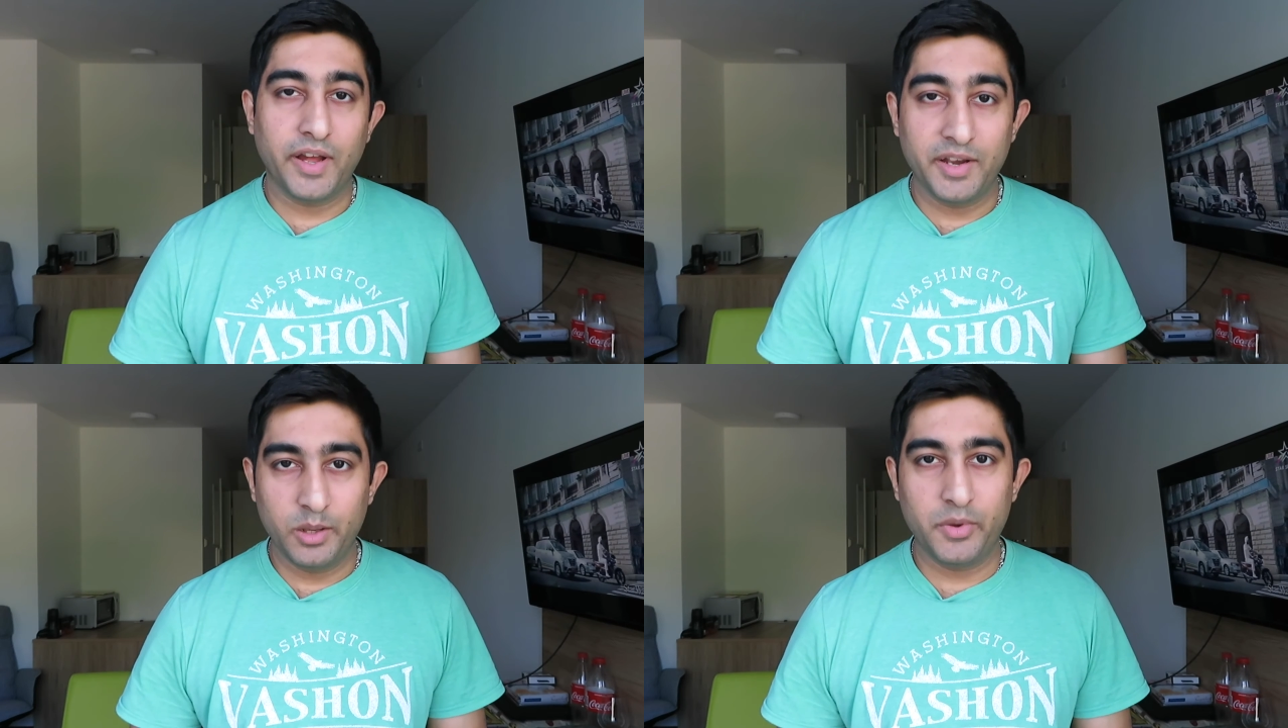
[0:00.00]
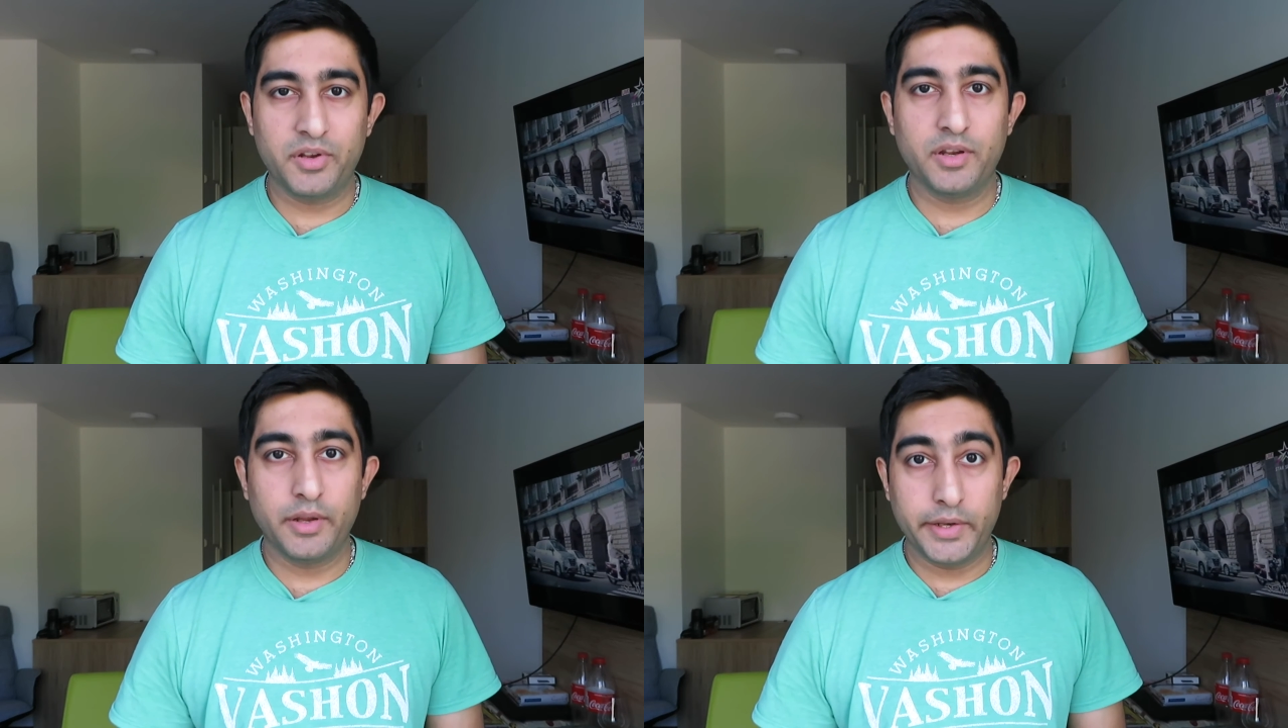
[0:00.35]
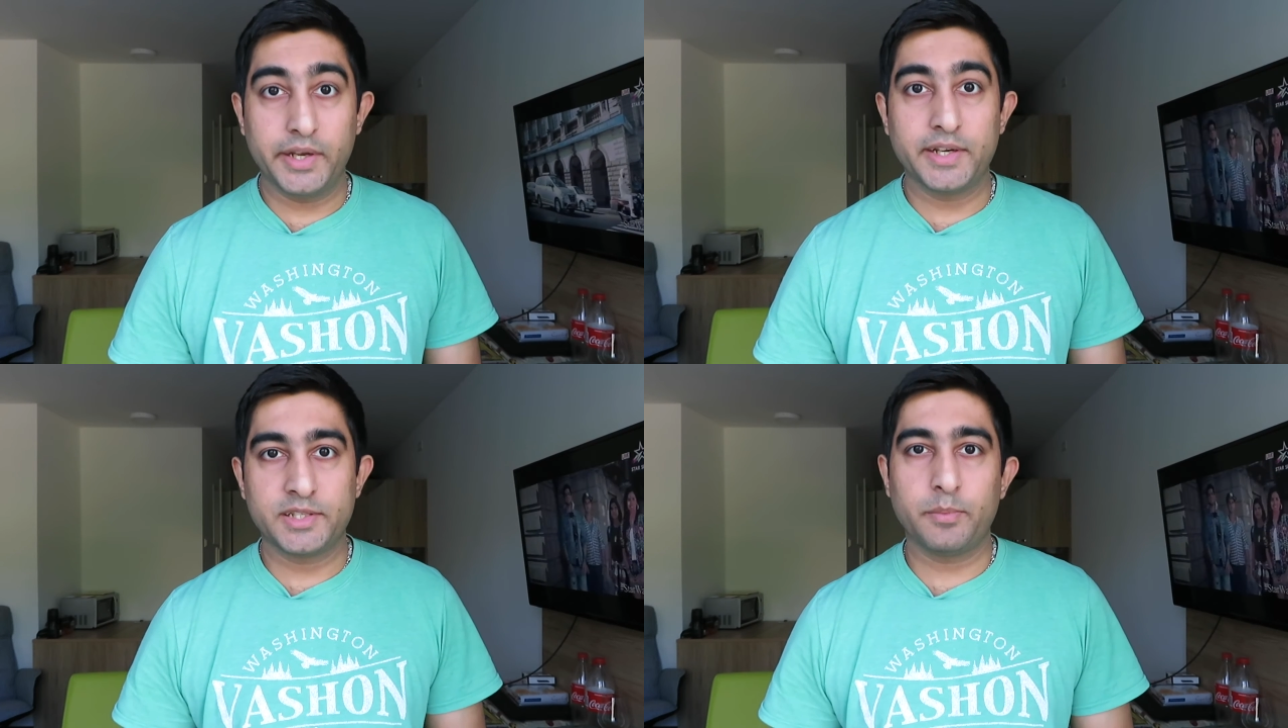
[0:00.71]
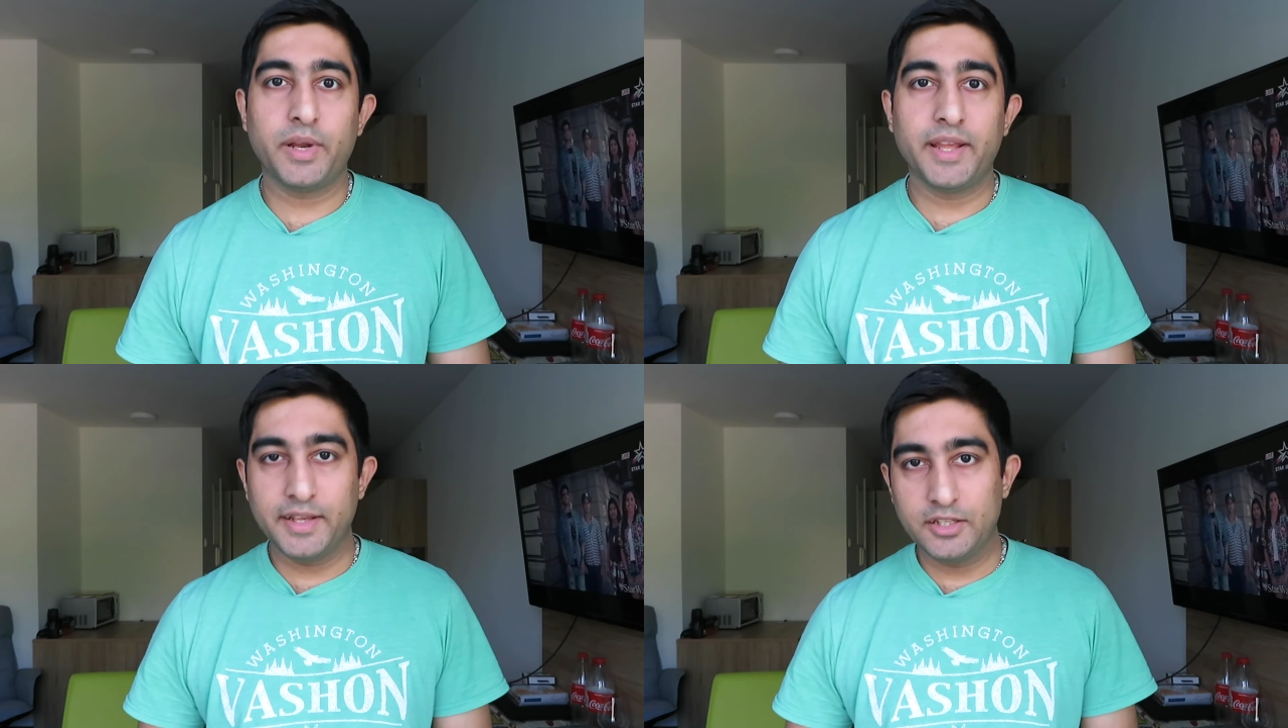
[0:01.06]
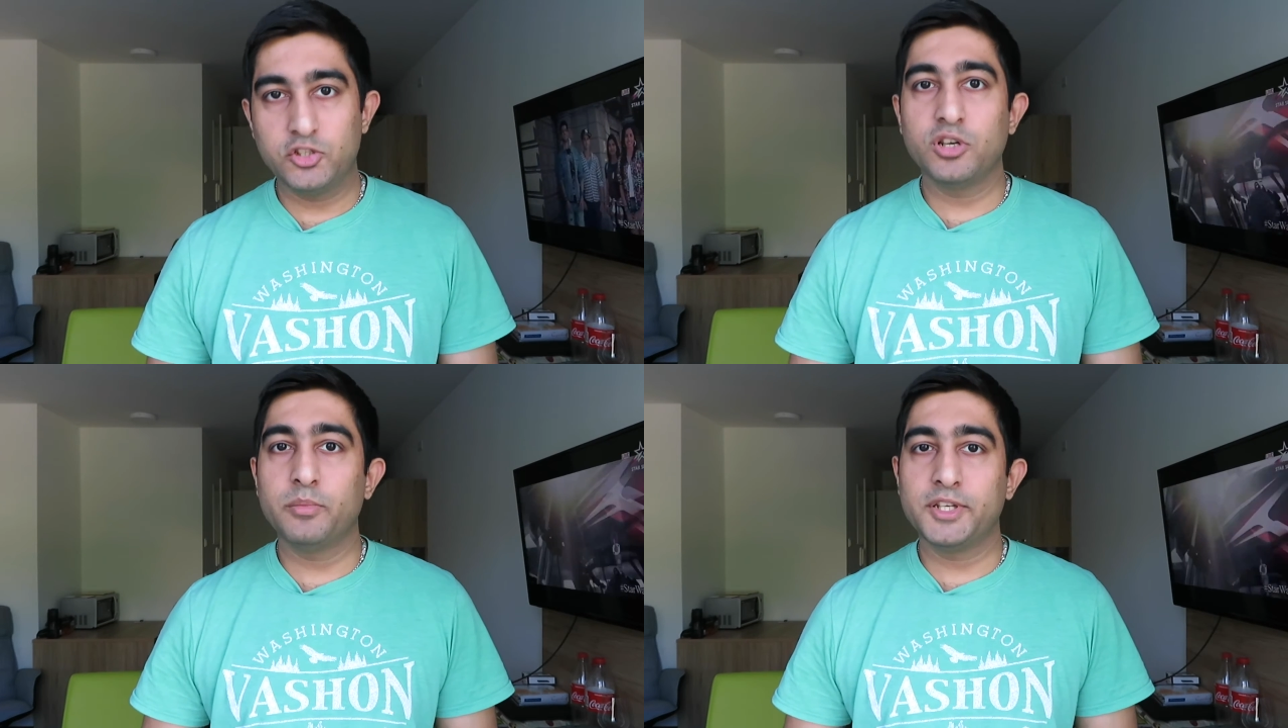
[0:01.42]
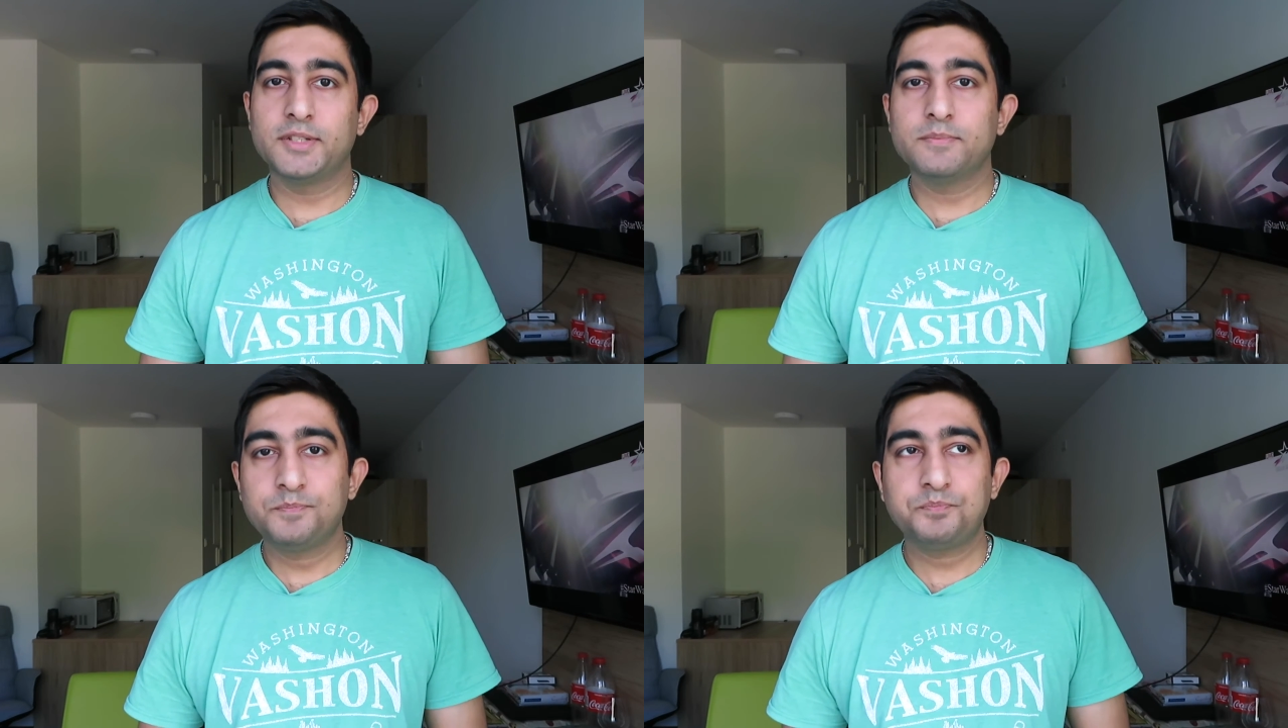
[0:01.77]
unlimited internet supply in
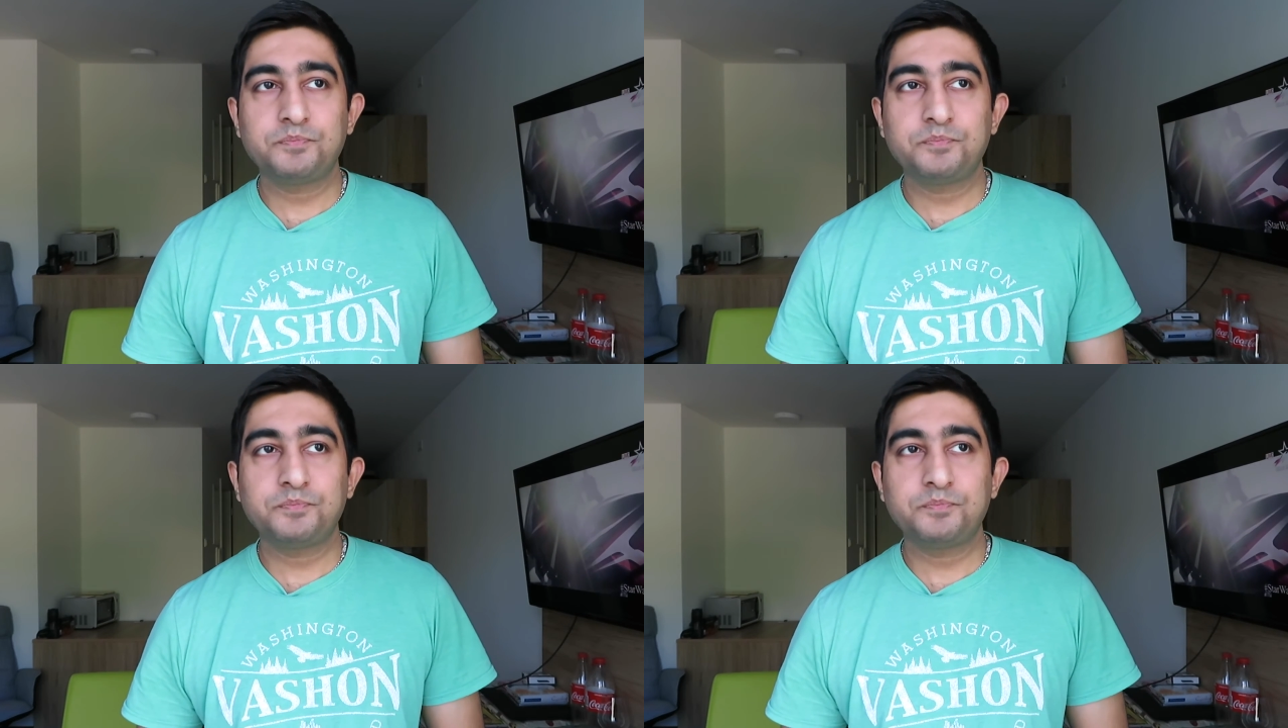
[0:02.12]
Germany.